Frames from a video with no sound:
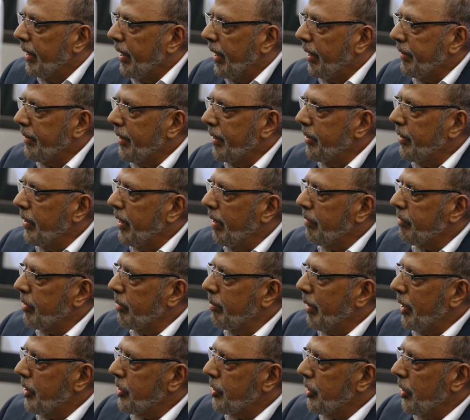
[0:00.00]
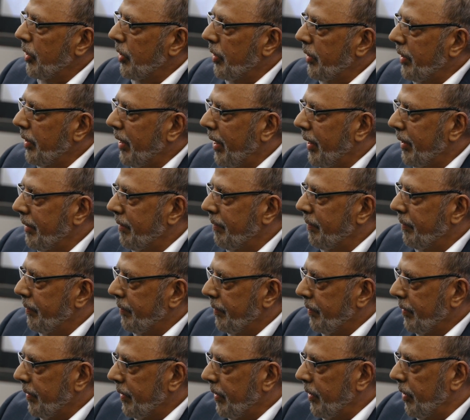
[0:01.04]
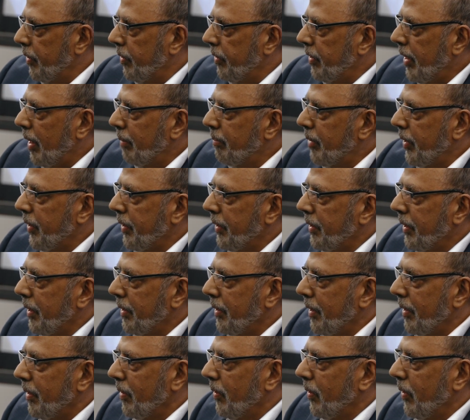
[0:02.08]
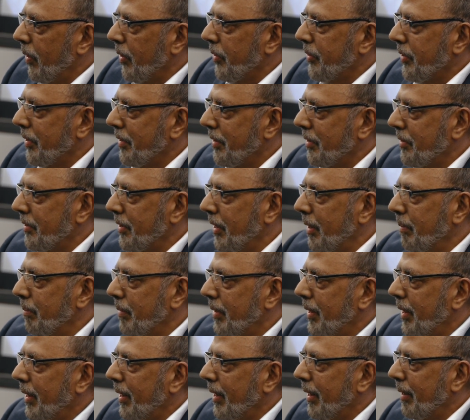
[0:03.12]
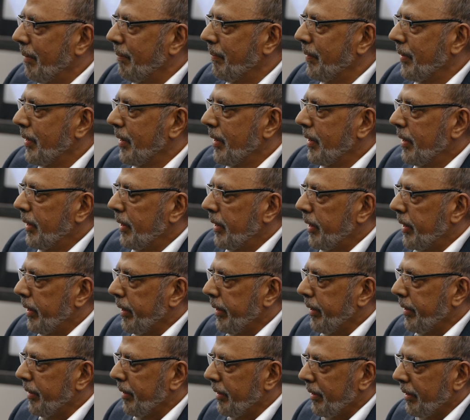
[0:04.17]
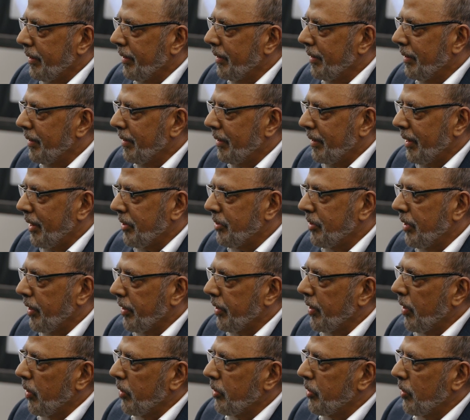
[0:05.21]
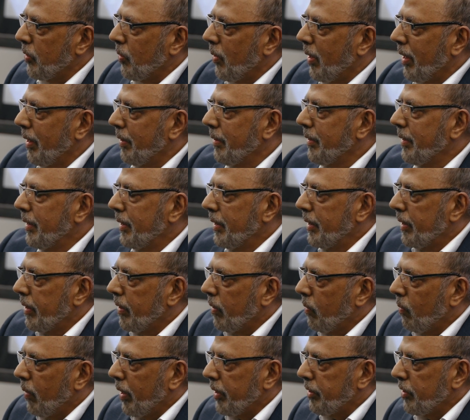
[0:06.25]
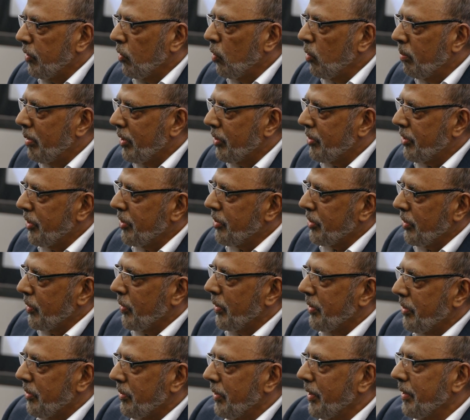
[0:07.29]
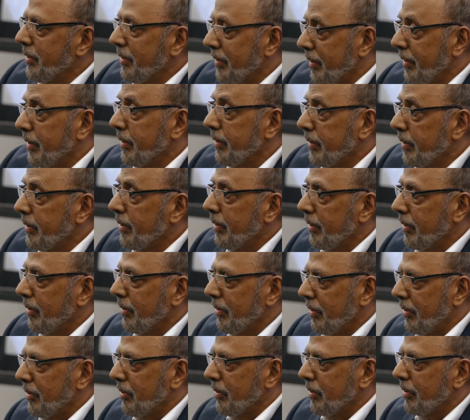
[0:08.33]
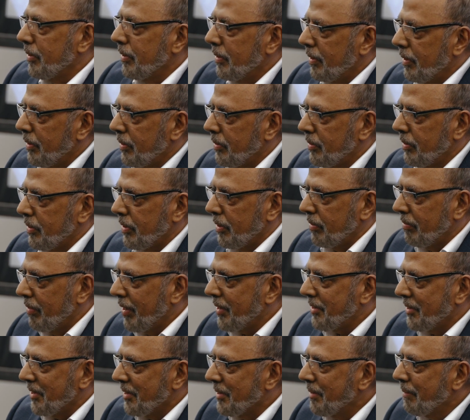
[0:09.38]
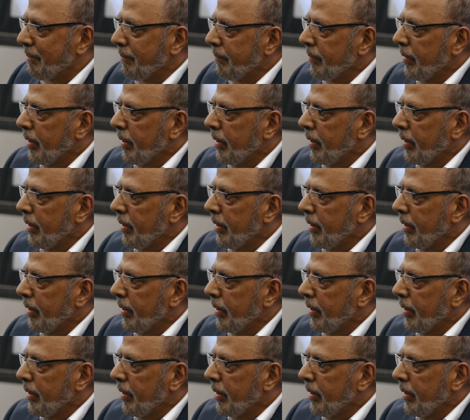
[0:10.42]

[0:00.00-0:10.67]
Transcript: And then you have to make sure that you're not breaking any laws at the same time. Let's not go to where the Uber CISO is right now. He's convicted.